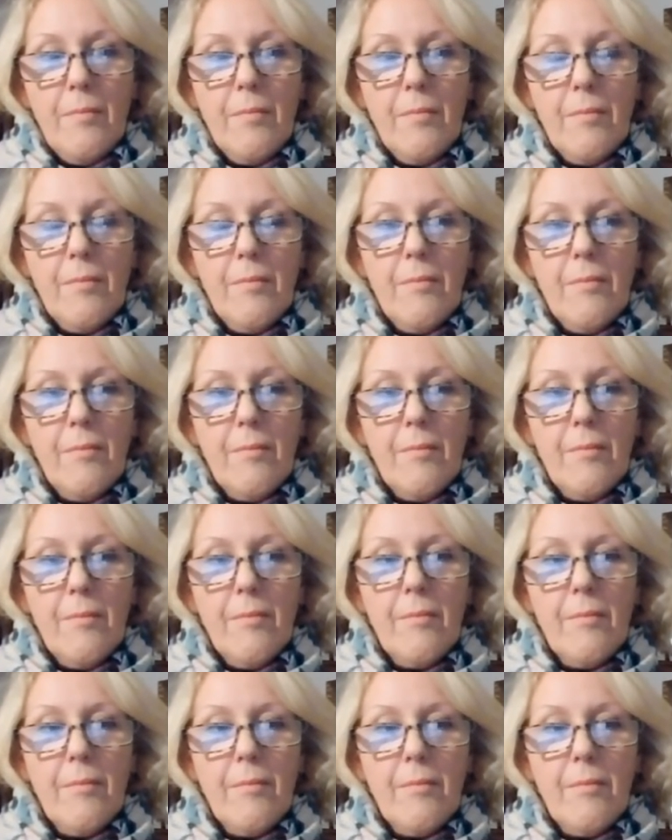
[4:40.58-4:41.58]

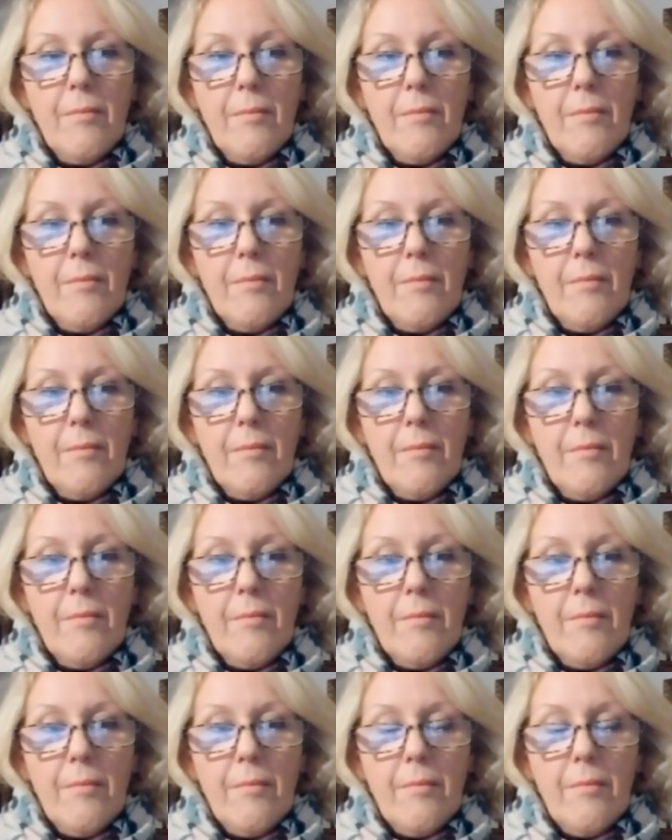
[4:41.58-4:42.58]

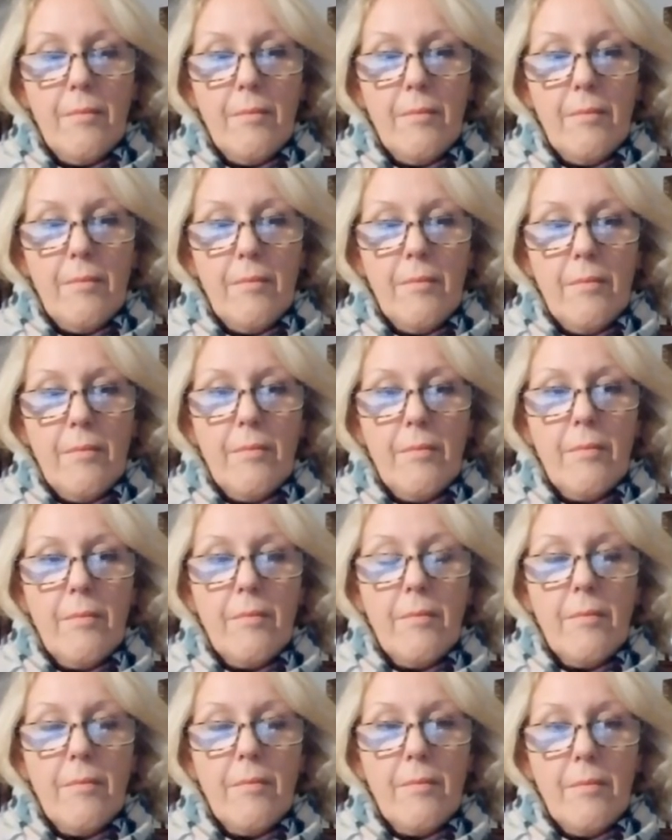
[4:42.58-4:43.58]

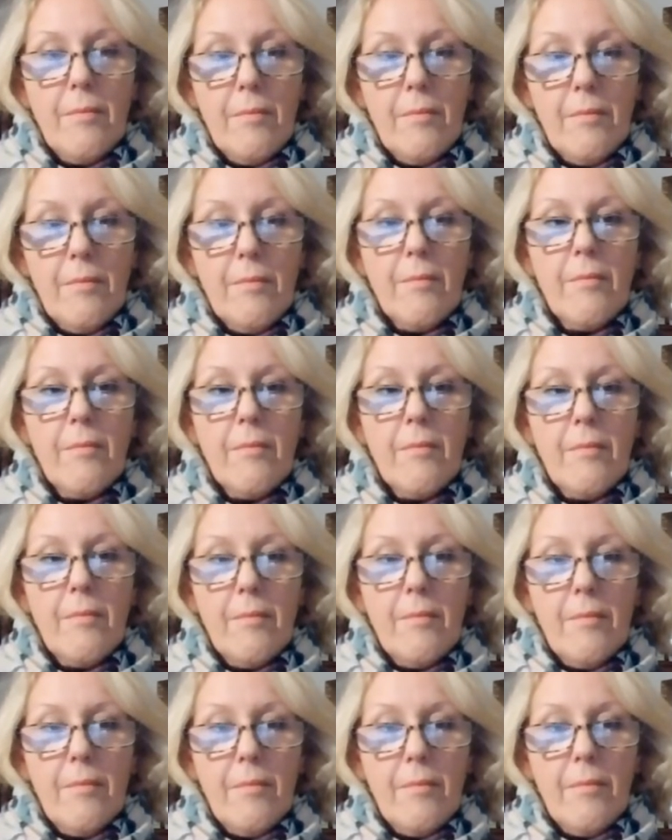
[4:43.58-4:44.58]

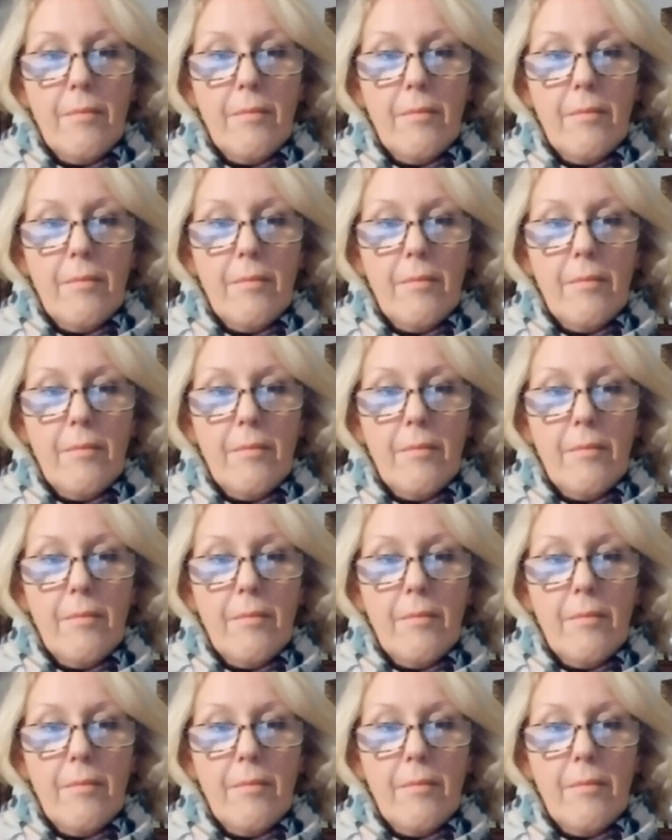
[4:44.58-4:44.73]
This person isn't speaking.